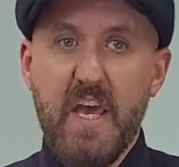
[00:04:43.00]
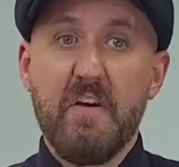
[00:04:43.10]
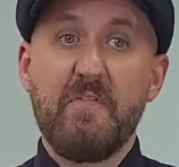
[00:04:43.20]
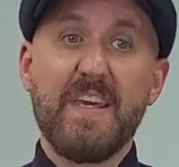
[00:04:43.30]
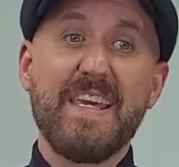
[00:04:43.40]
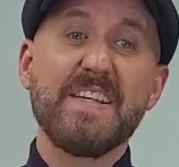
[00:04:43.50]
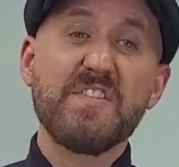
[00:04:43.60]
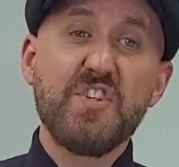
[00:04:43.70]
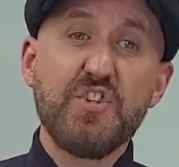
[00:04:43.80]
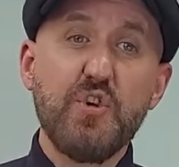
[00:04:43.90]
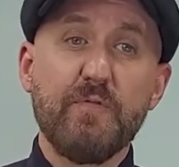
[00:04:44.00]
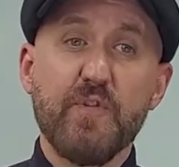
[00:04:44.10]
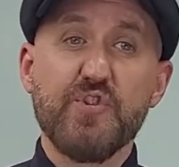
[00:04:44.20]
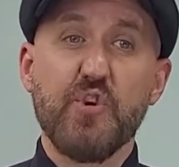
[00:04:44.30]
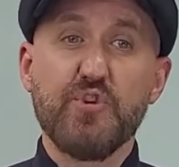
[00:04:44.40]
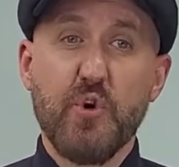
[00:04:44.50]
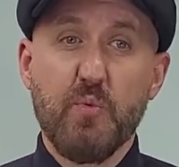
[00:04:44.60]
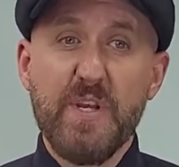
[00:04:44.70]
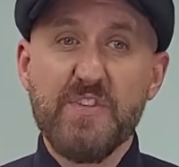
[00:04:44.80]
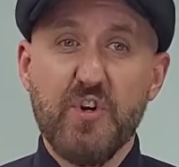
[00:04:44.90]
The Institute for Social
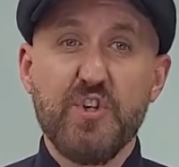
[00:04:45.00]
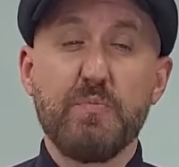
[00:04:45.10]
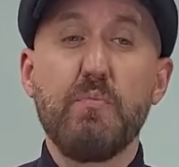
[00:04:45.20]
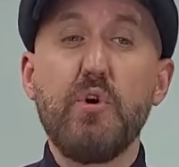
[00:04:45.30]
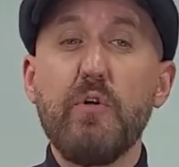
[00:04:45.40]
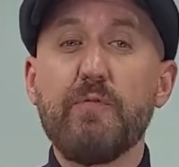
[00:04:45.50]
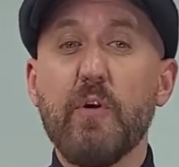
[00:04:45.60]
Research moved